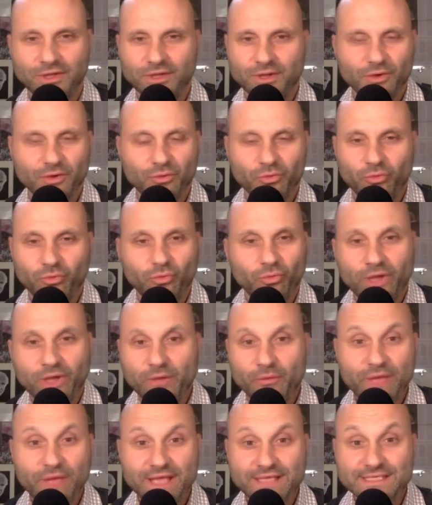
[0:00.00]
where,
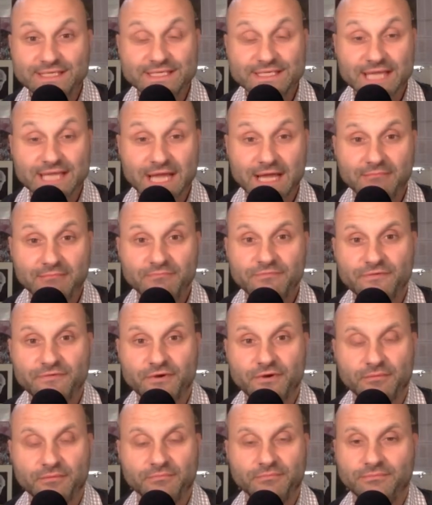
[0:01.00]
where's this come
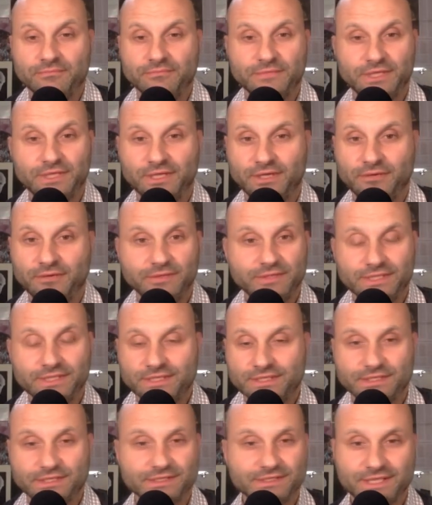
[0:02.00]
from? You know,
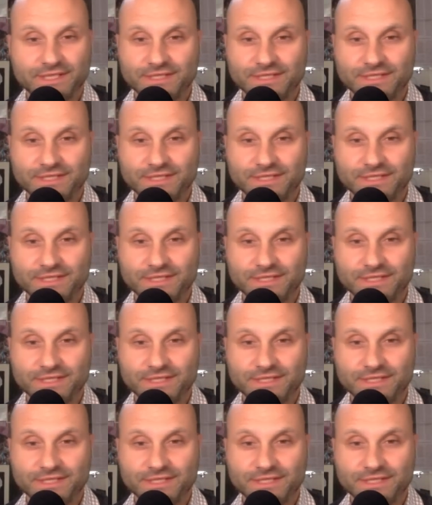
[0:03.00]
yeah.